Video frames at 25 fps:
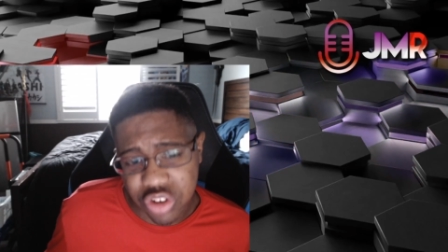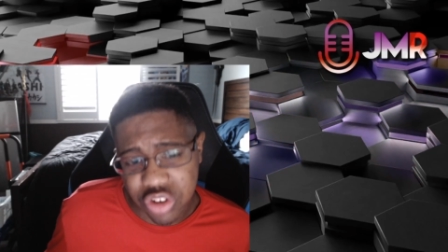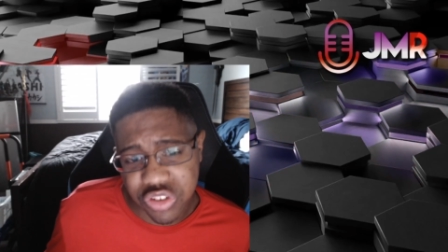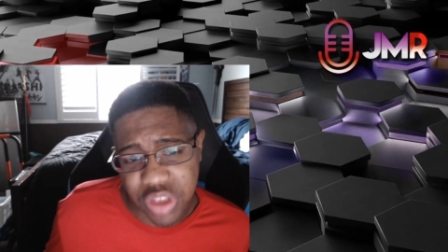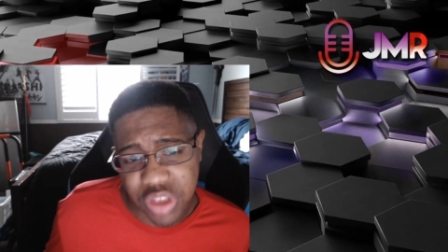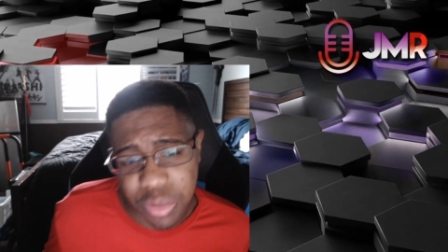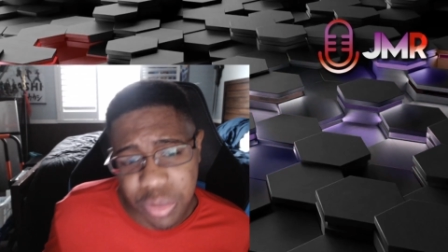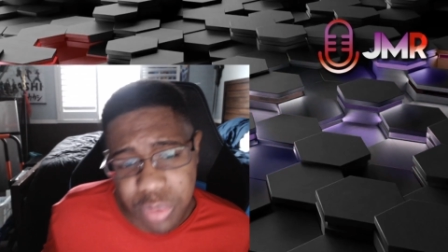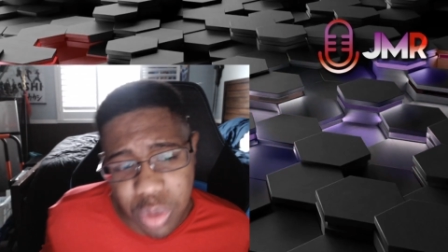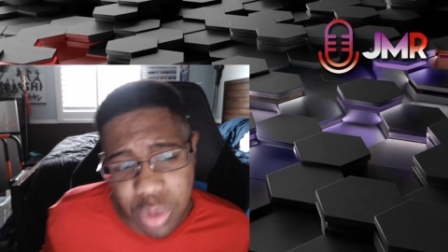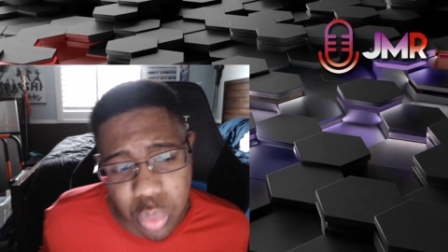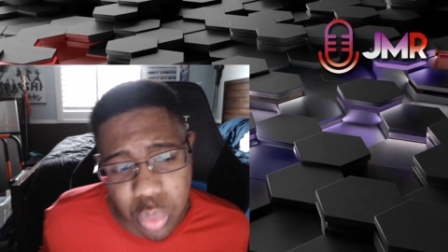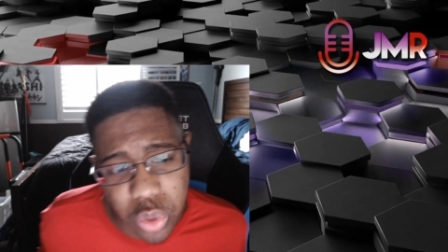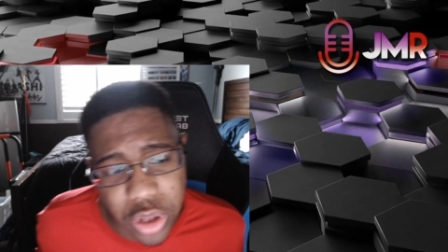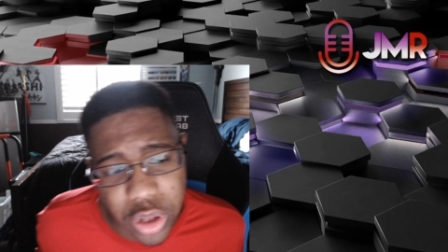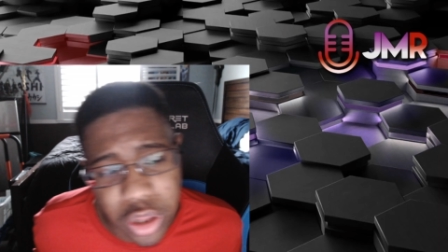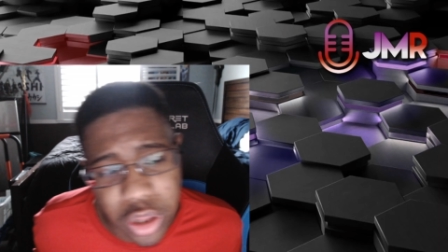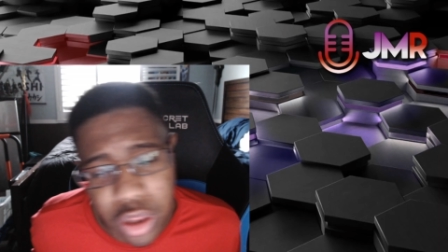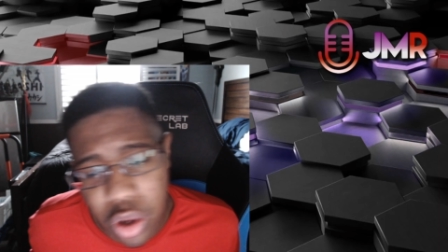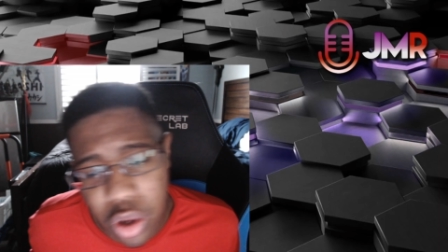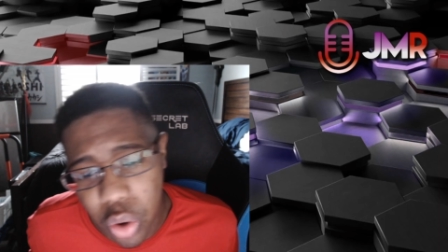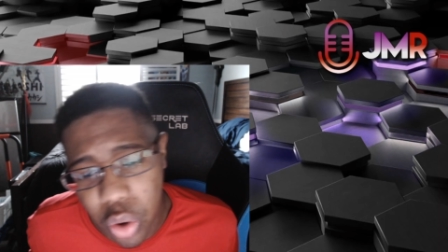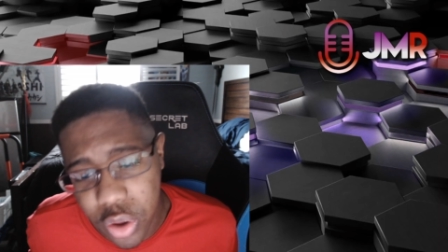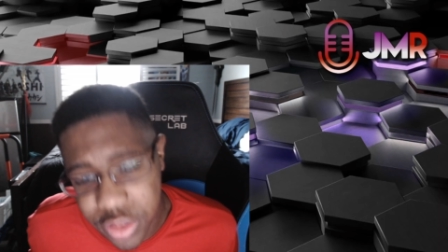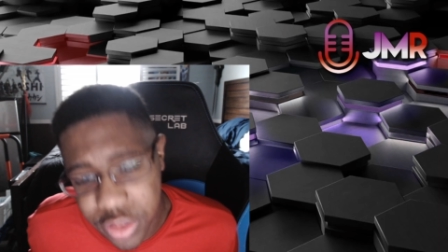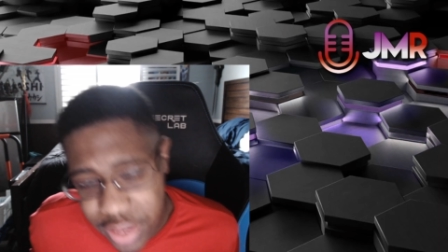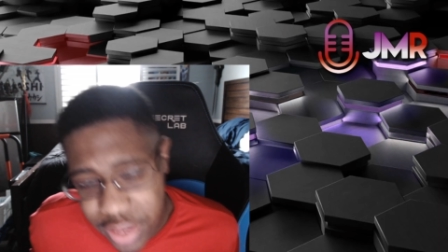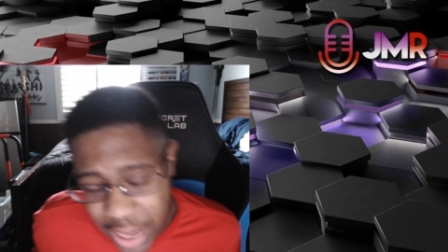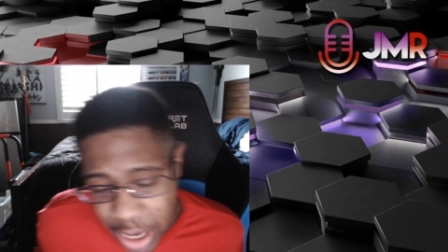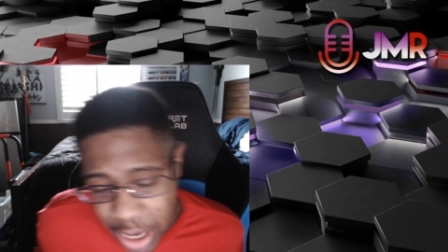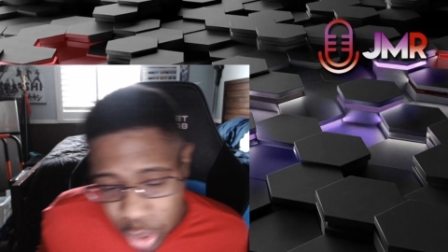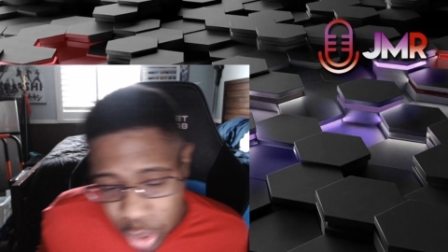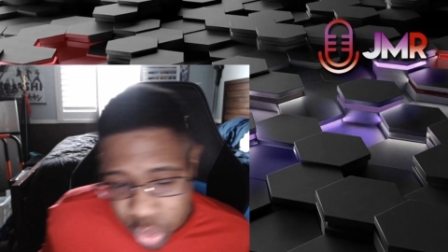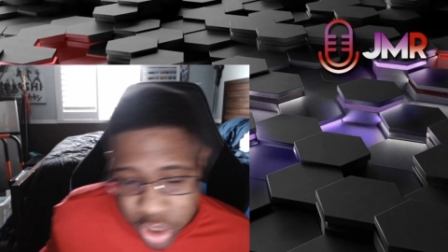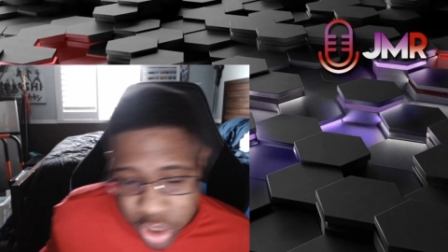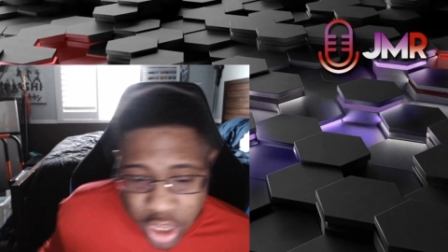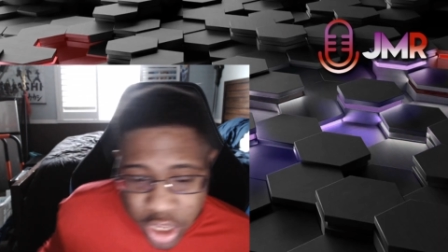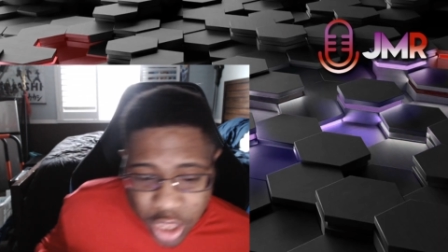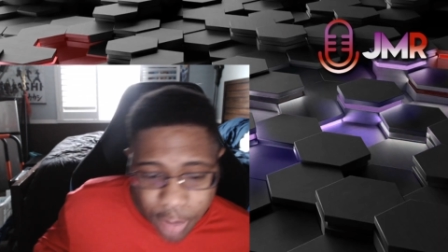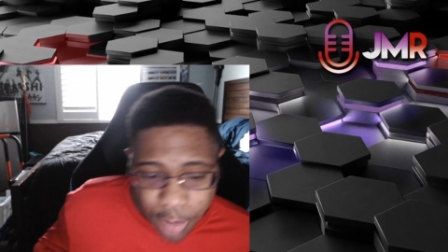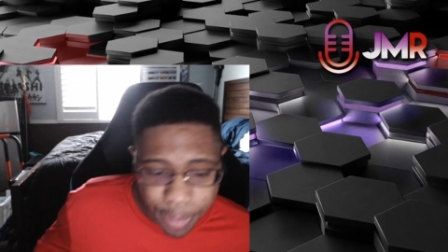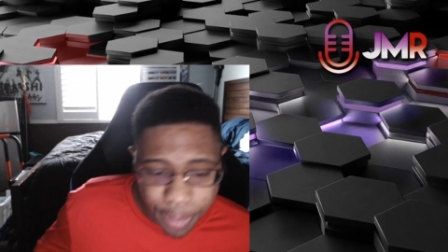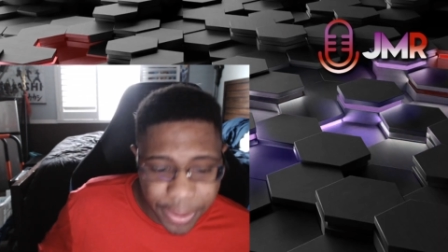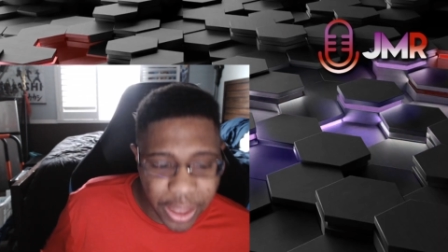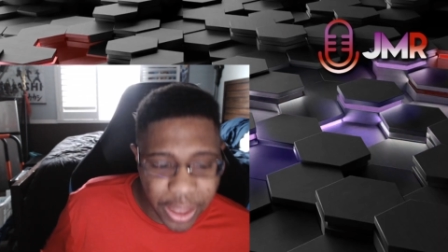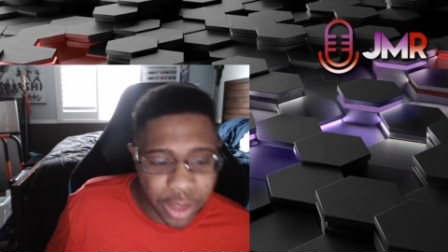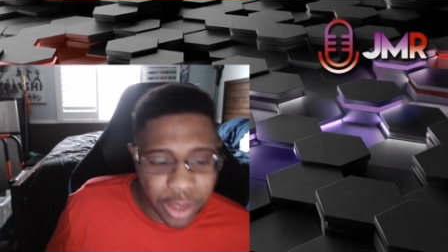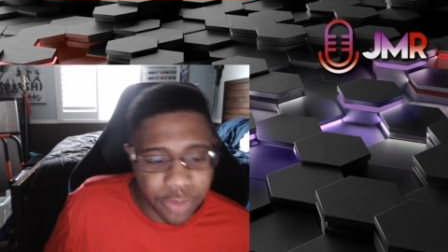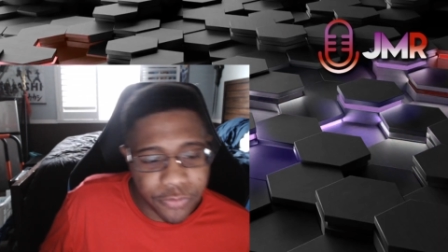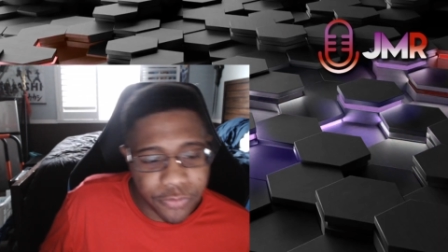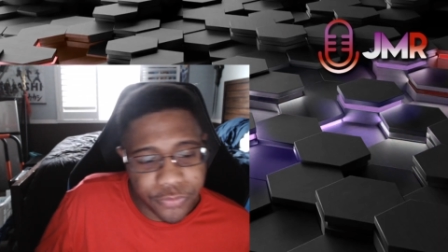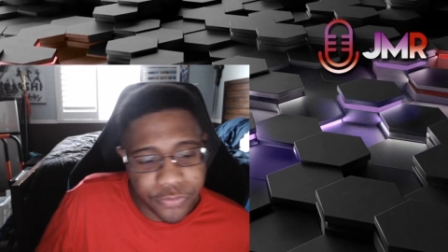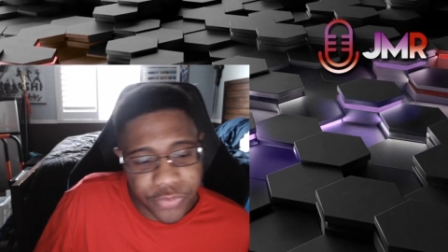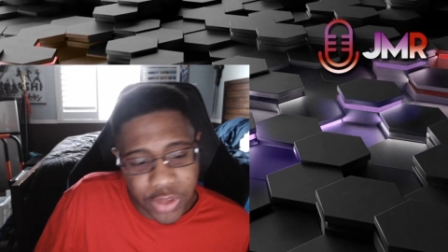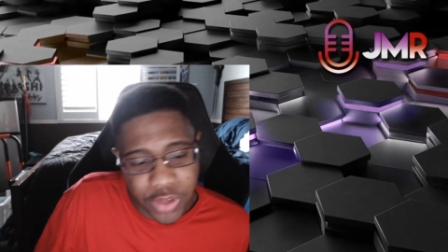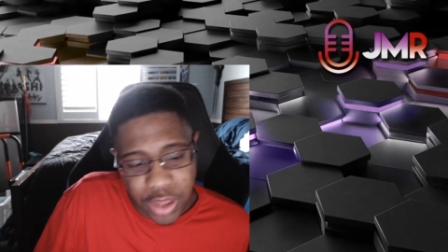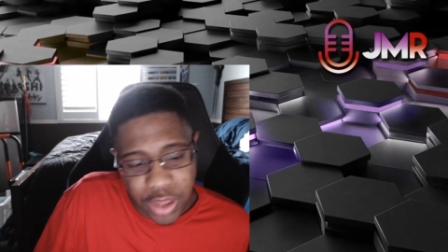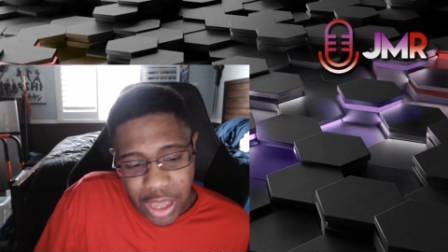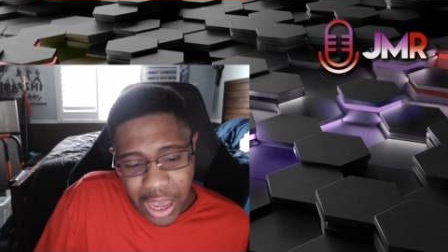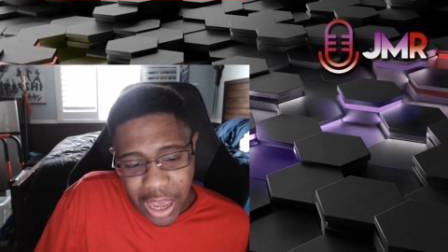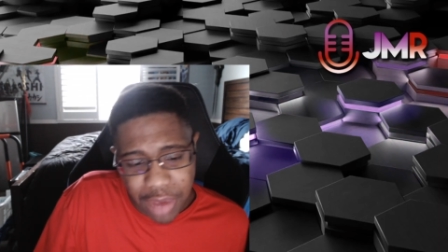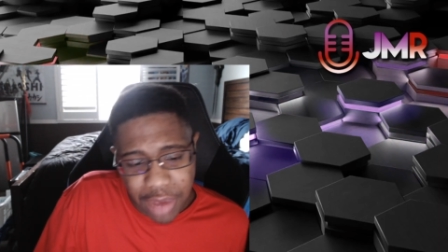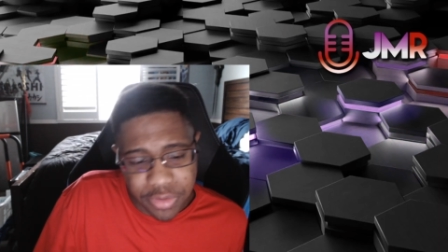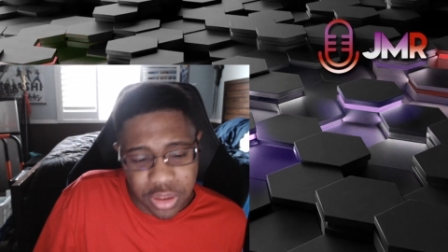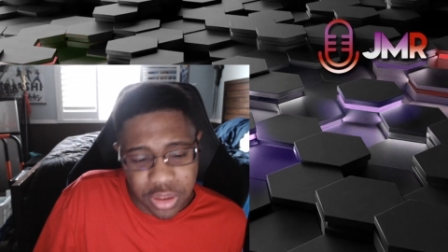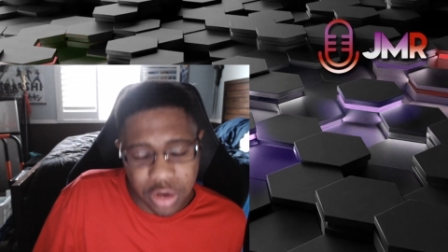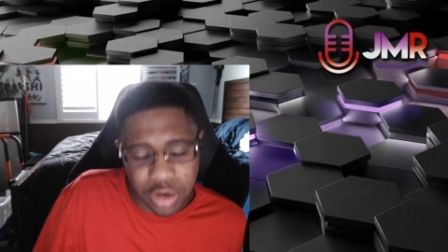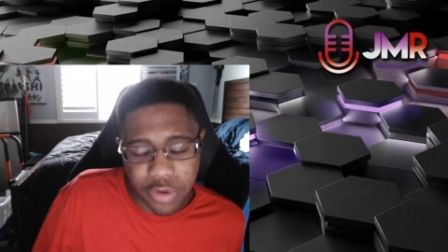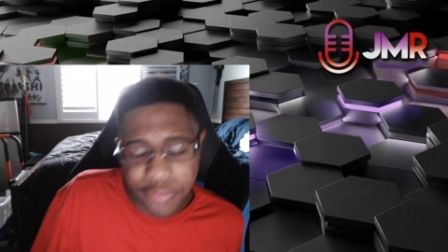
seeming to really going down, being having an,